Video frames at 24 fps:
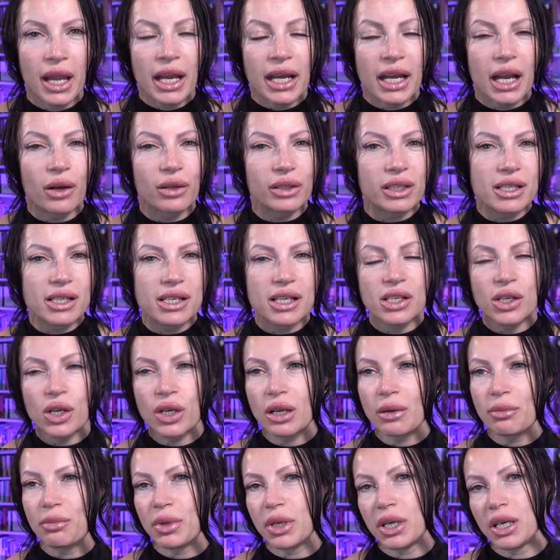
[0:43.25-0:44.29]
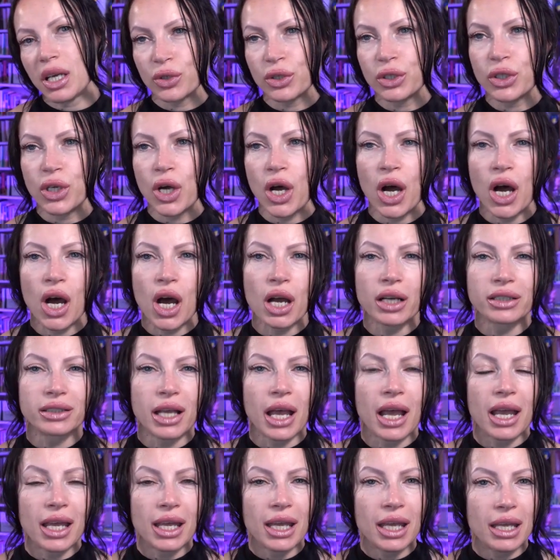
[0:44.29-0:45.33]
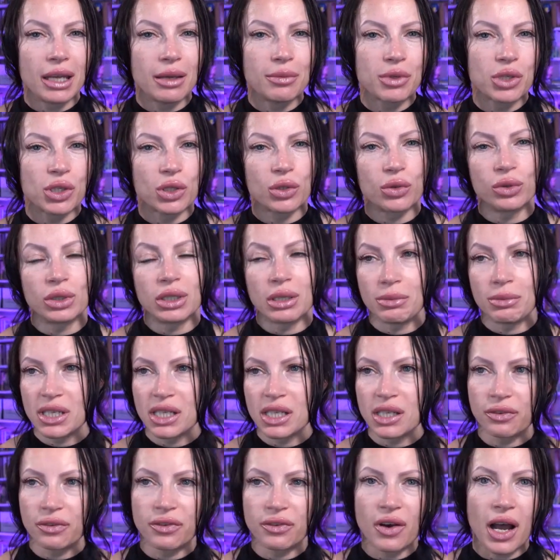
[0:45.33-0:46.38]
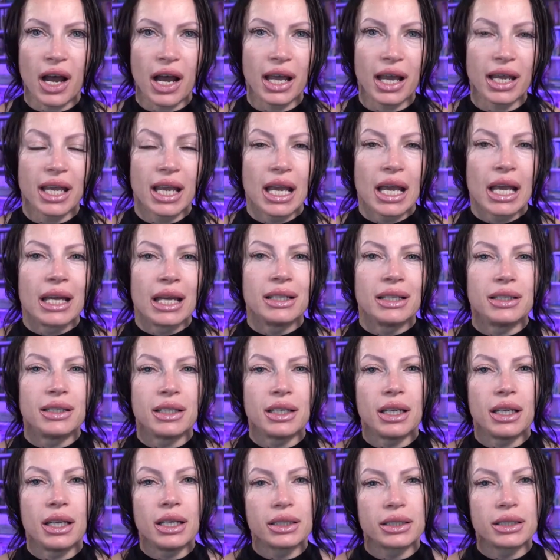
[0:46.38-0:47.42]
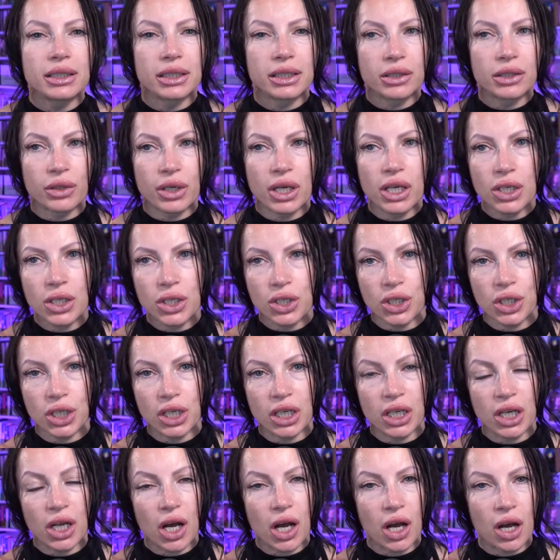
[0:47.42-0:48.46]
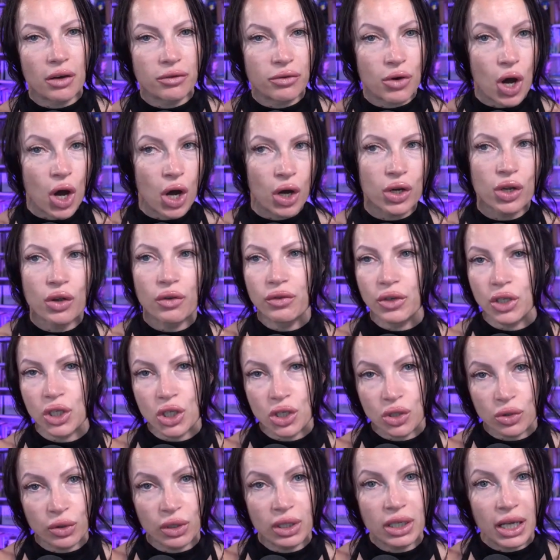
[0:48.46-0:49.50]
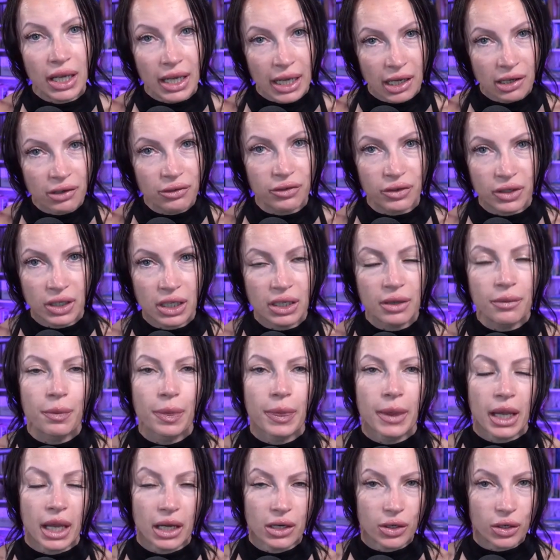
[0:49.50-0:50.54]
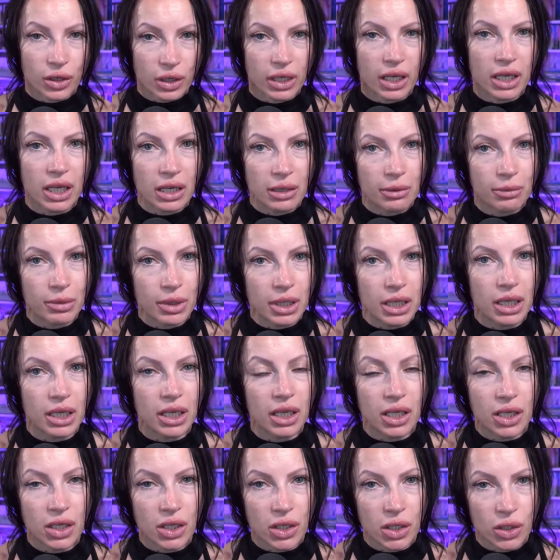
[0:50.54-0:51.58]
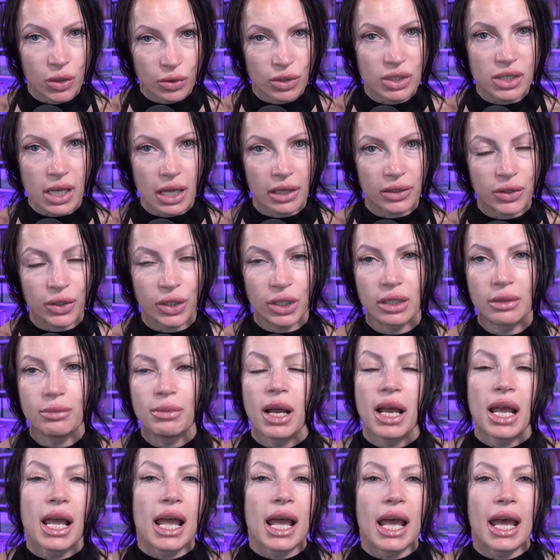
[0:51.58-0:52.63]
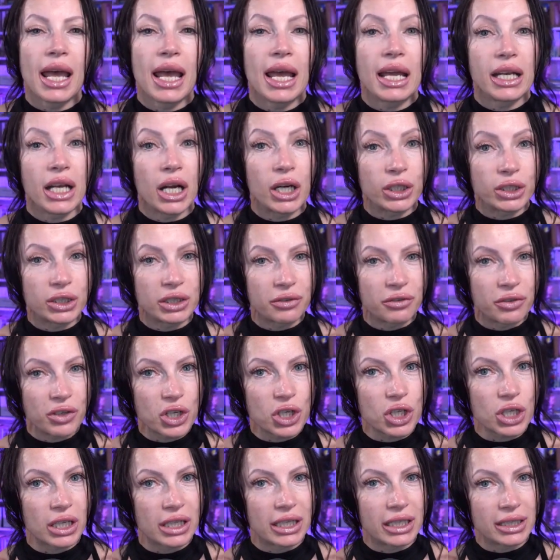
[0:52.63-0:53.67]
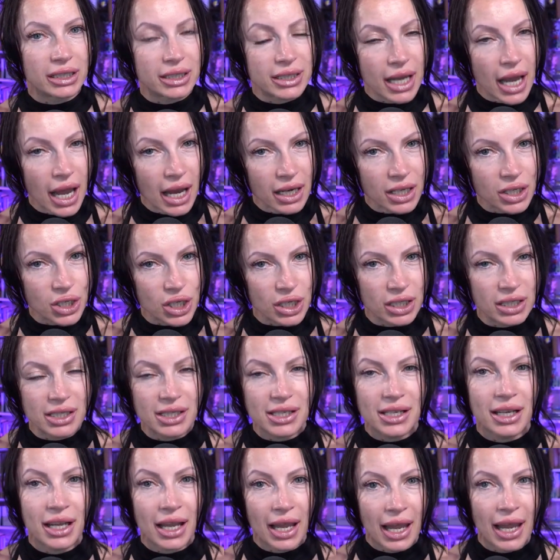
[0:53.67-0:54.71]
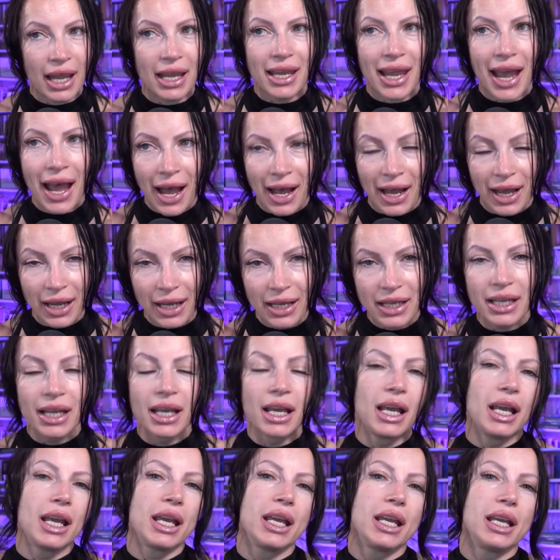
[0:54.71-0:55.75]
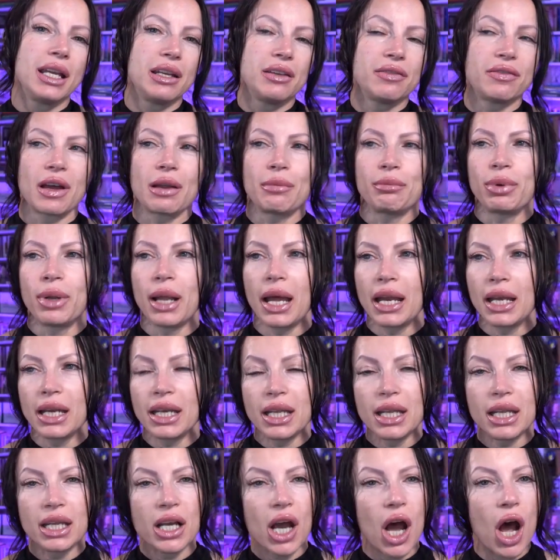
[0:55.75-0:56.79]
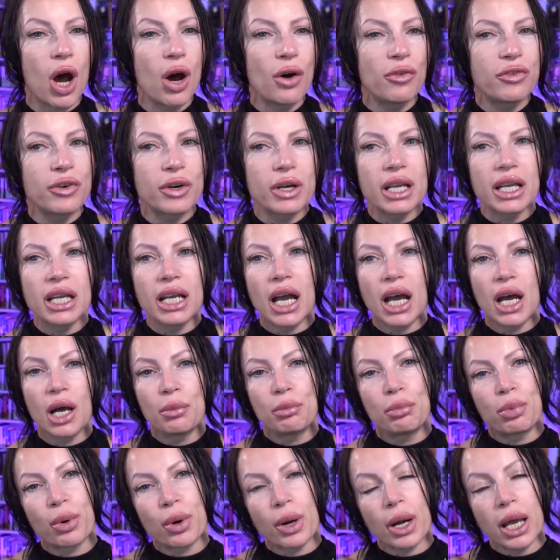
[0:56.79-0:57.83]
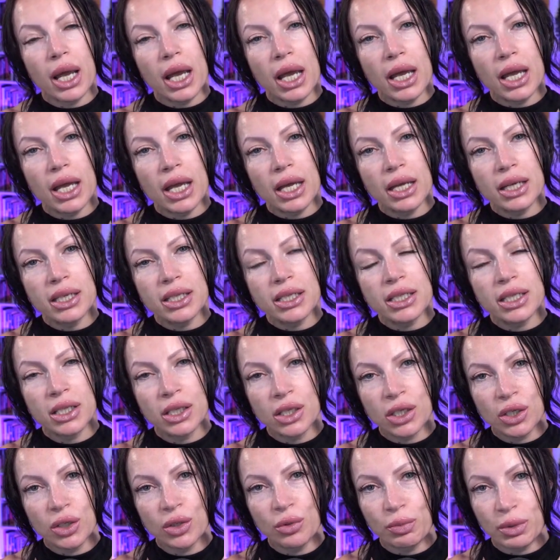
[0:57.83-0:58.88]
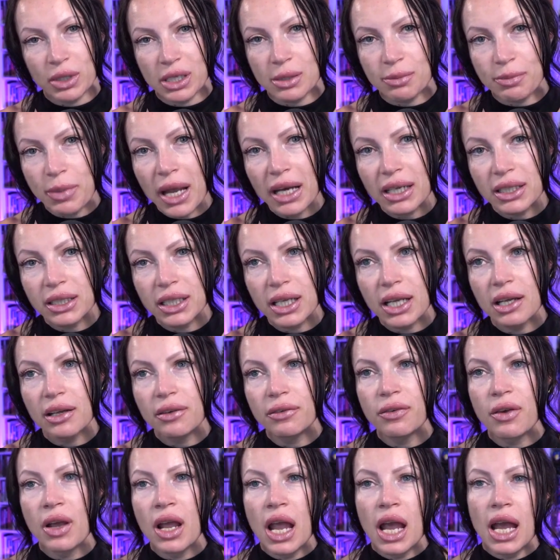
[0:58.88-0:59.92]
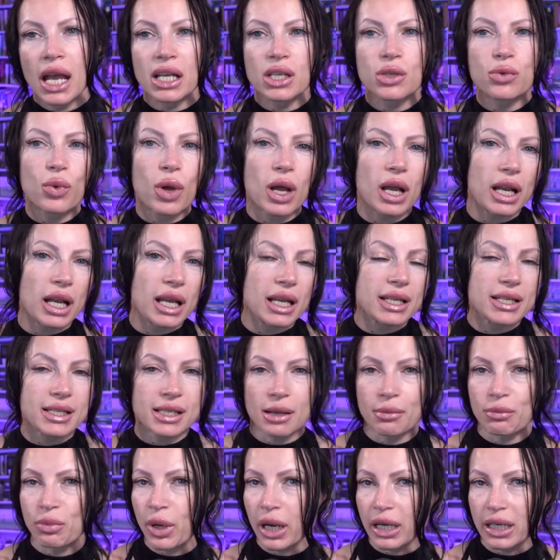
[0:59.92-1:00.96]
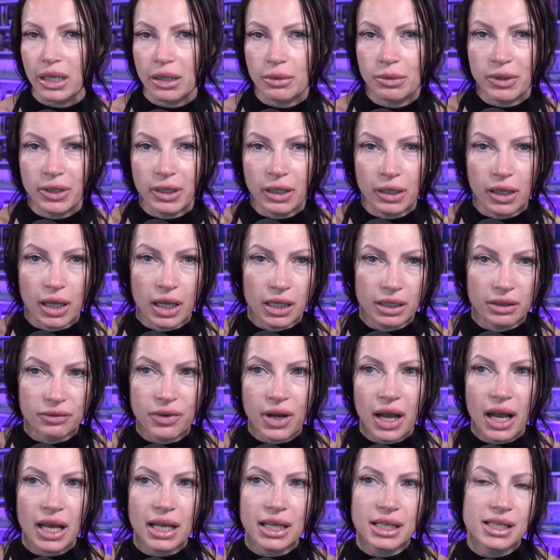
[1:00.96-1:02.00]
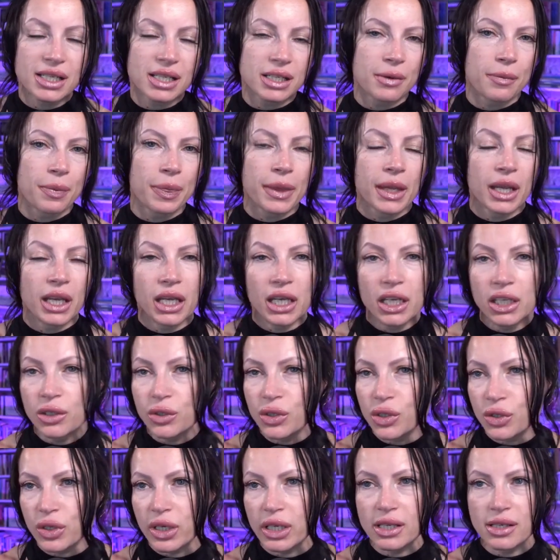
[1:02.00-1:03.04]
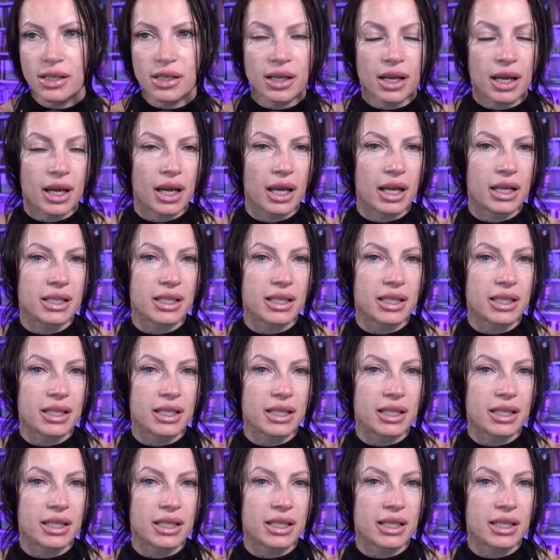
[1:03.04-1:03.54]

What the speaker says: Now, this is going to be a talk that aims to demystify the integration of audiovisual AV, and you're going to hear me use that term, and artificial intelligence, AI, in event planning, offering a brand new perspective, as well as some practical advice, industry insights,